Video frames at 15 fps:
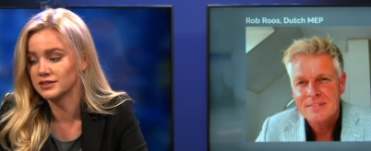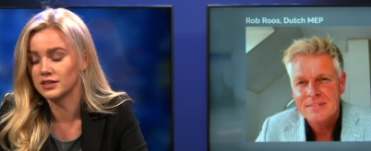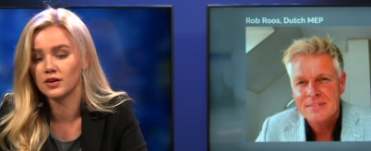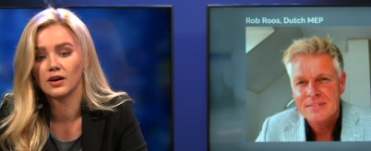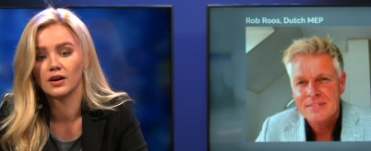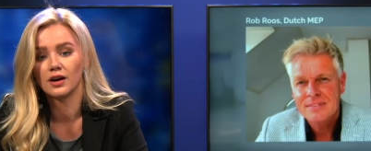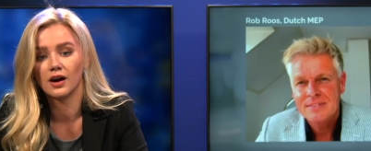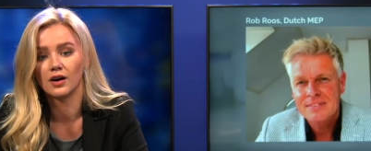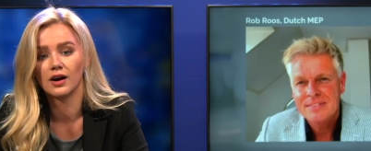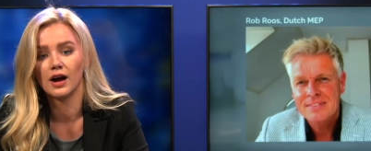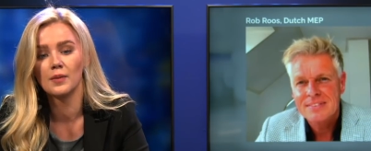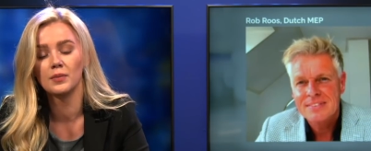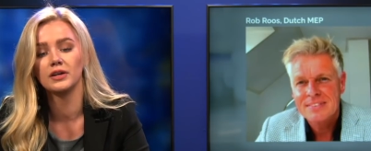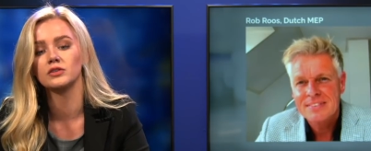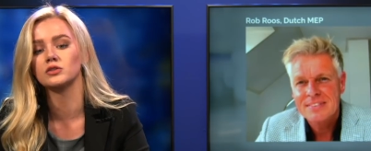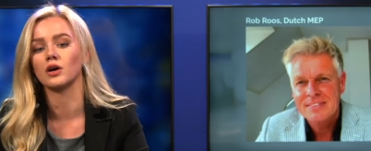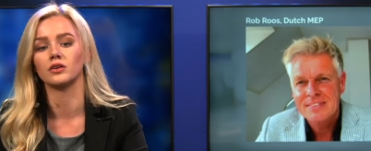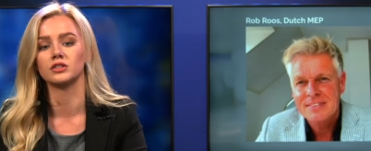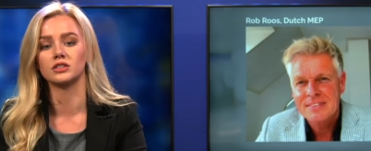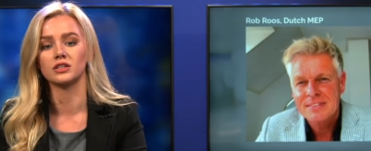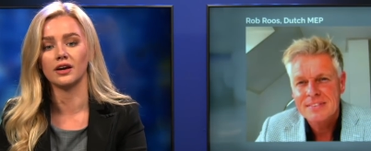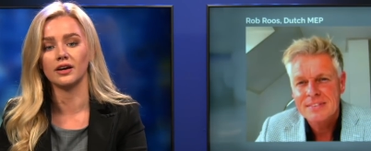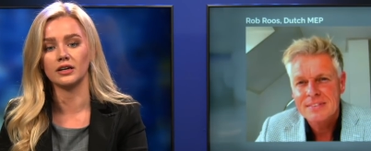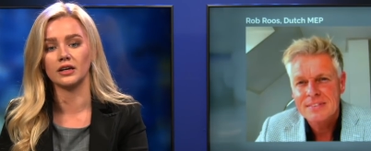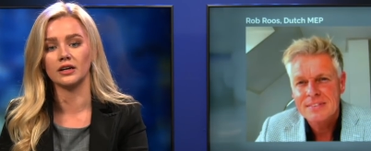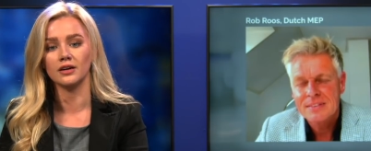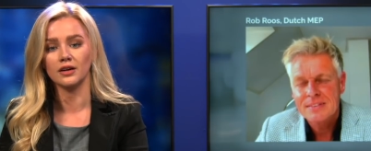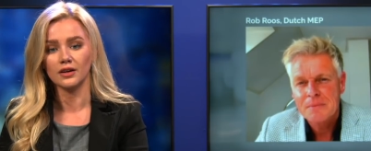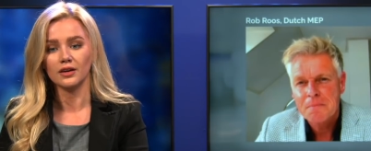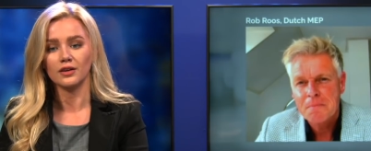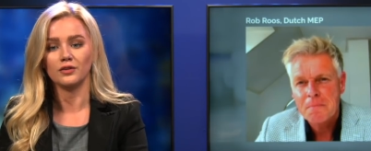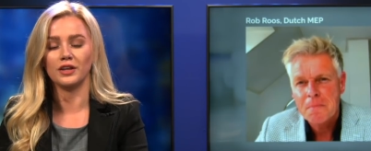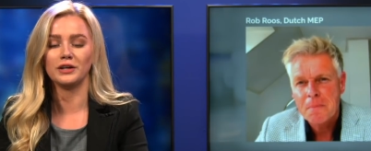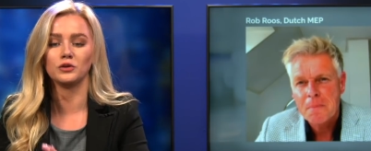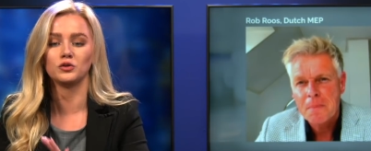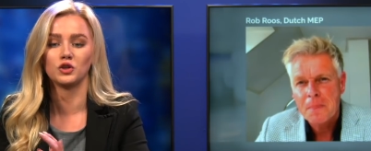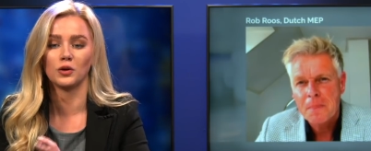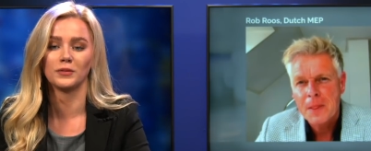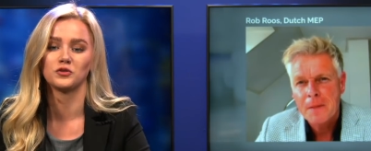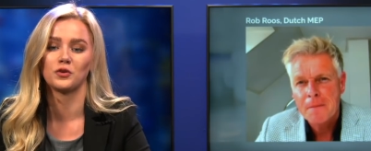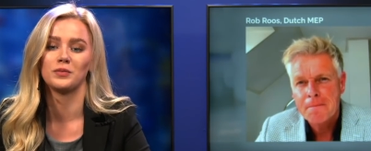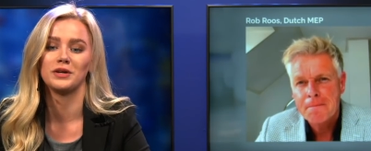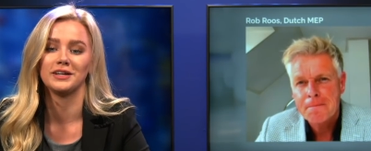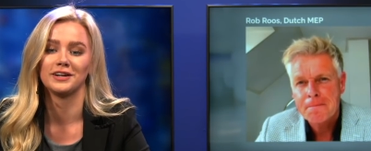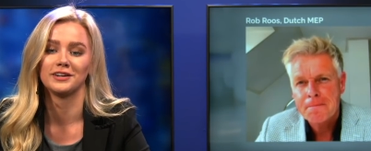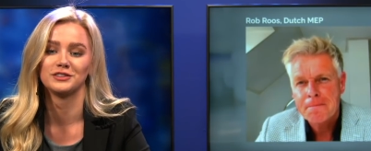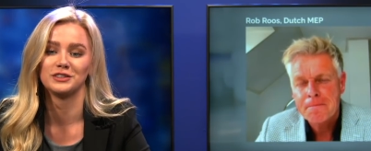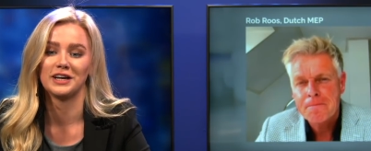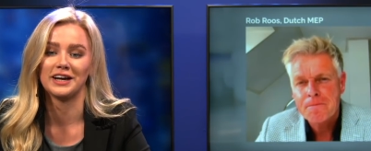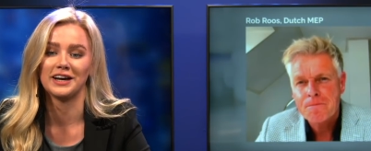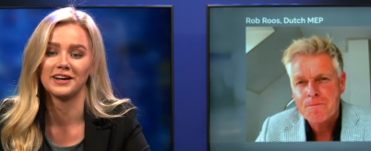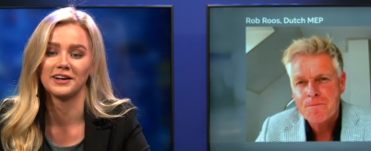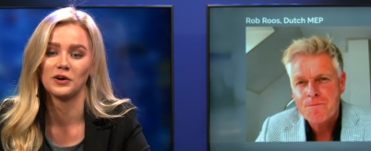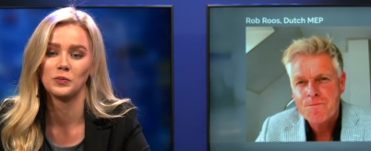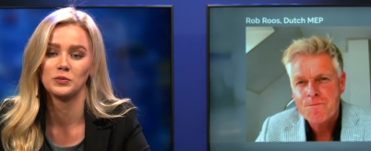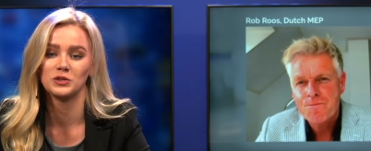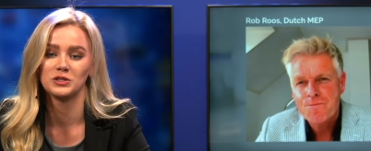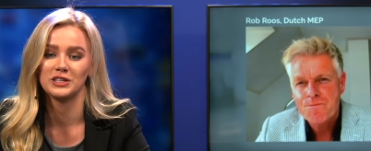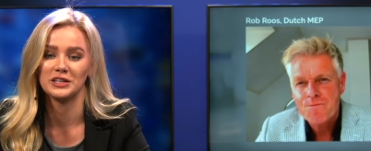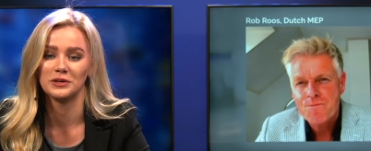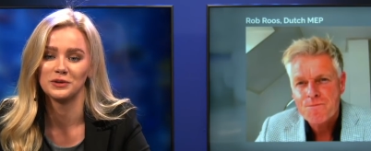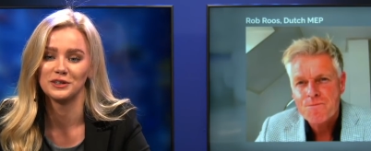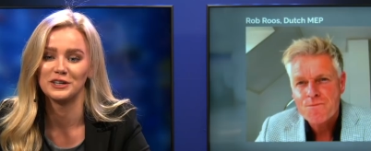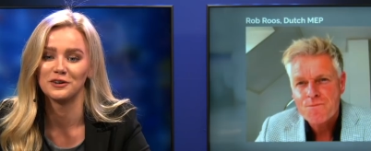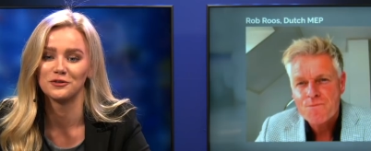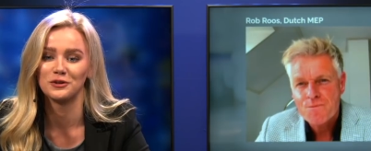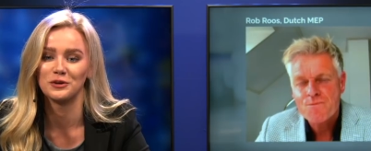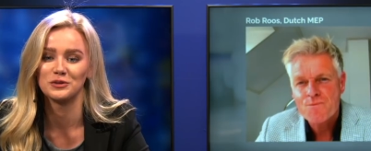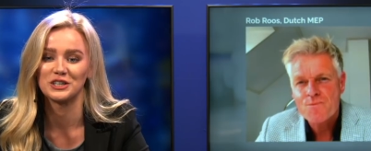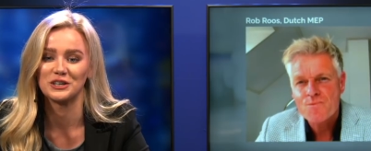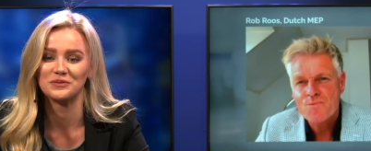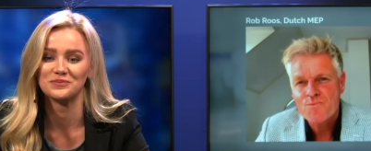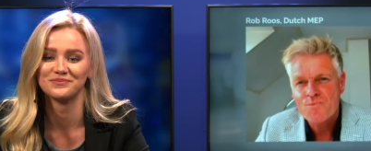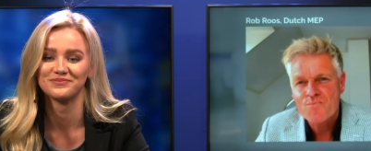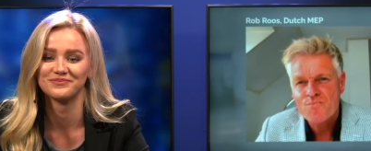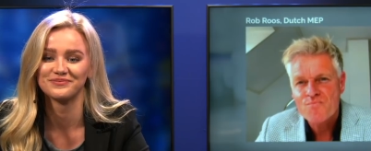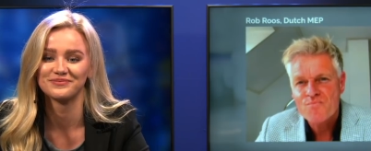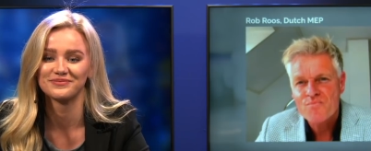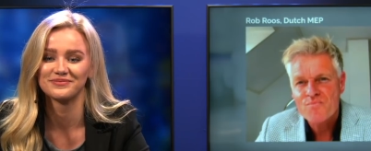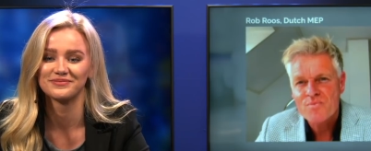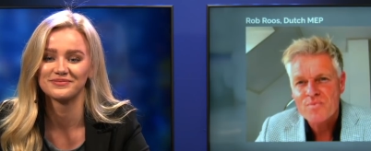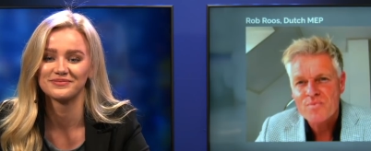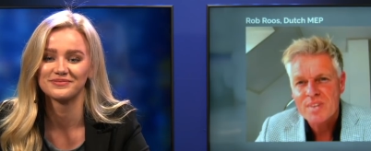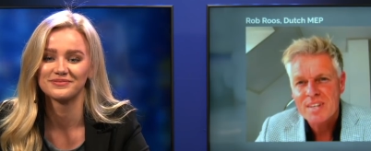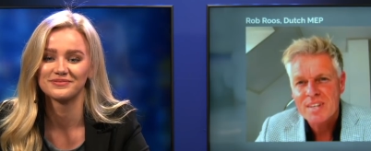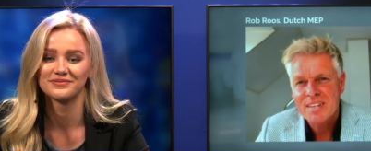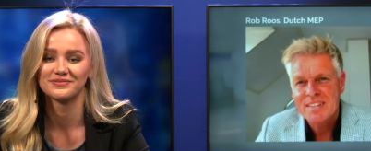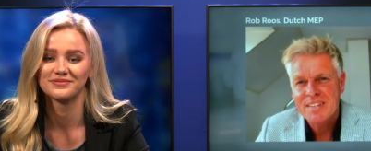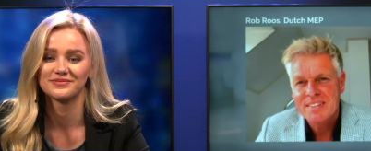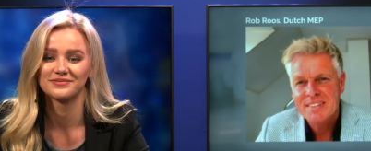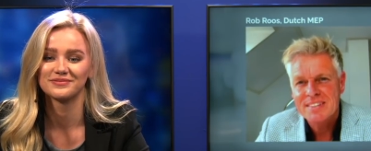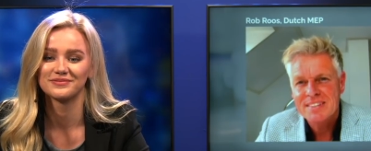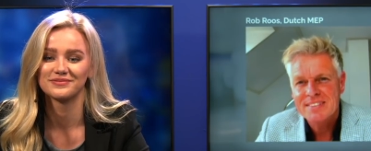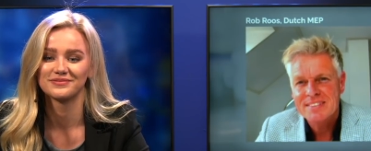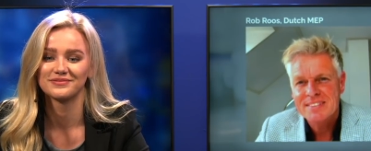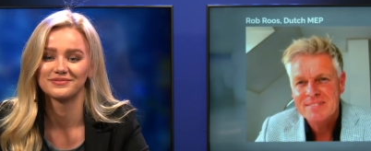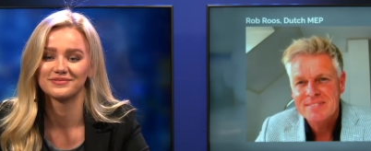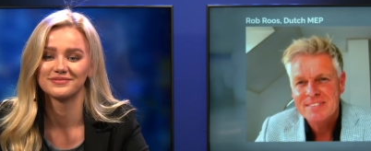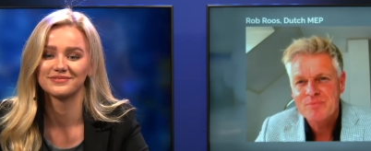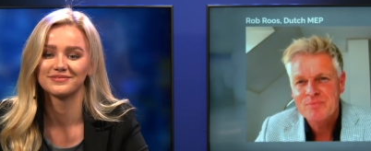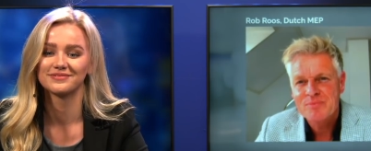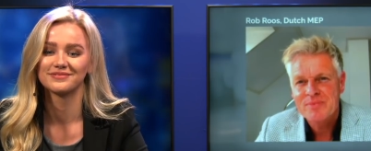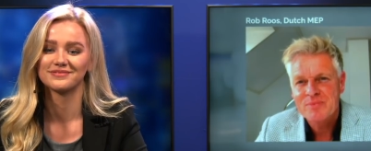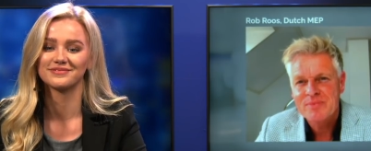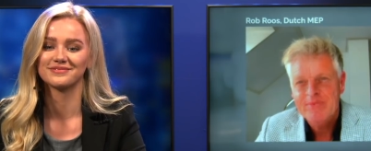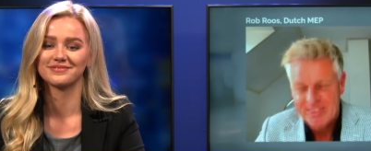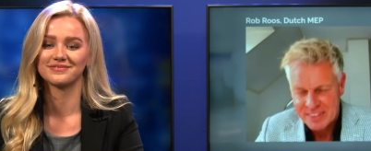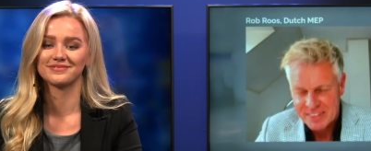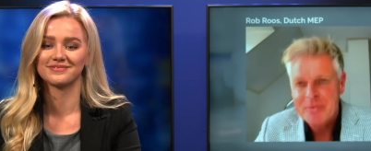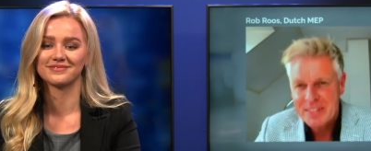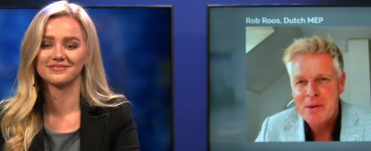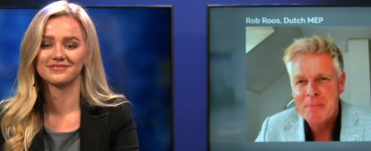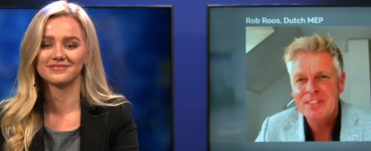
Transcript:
Speaker 1: that are, are happening to our society. Thank you so much for being here today, and I hope to see you in the near future.
Speaker 2: Thank you very much for being here. Thank you.